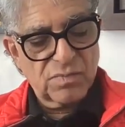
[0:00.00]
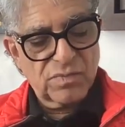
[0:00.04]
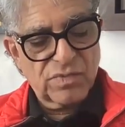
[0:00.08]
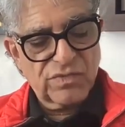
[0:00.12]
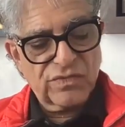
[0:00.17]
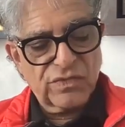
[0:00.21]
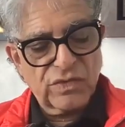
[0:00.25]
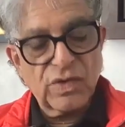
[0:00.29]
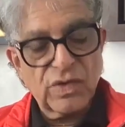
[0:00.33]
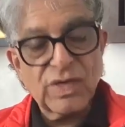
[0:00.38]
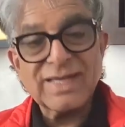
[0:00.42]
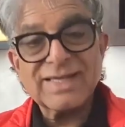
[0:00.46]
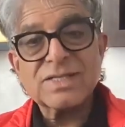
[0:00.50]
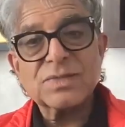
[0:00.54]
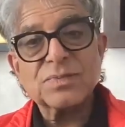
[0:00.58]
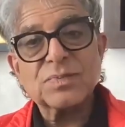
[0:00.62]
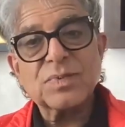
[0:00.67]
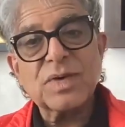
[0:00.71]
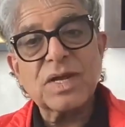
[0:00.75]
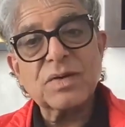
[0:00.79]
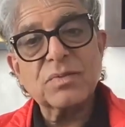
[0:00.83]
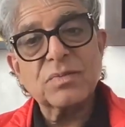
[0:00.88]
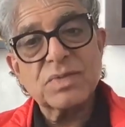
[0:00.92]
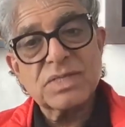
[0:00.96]
before
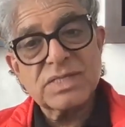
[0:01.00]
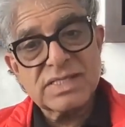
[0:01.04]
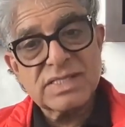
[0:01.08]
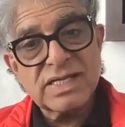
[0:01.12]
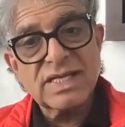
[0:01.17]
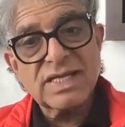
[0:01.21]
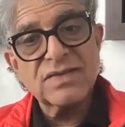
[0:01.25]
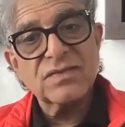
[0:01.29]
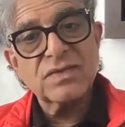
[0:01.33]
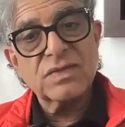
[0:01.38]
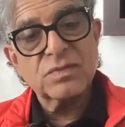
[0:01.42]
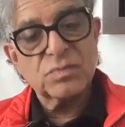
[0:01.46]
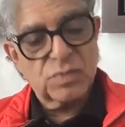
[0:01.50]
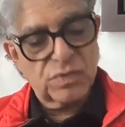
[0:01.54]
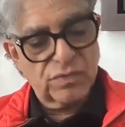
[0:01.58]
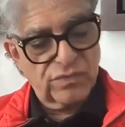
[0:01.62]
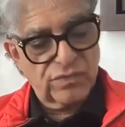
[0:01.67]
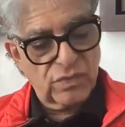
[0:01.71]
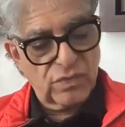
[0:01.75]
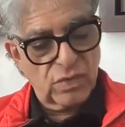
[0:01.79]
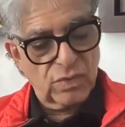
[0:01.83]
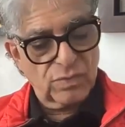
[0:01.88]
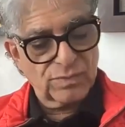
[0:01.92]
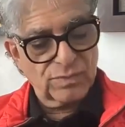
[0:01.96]
experiments are even
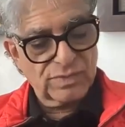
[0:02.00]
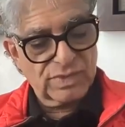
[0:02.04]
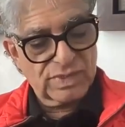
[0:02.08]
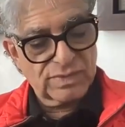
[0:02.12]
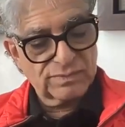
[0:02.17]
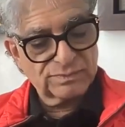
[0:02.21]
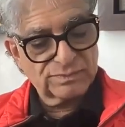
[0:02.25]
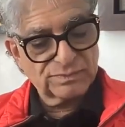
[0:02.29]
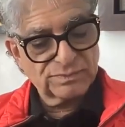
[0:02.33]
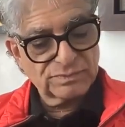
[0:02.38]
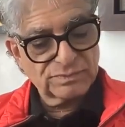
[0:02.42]
performed.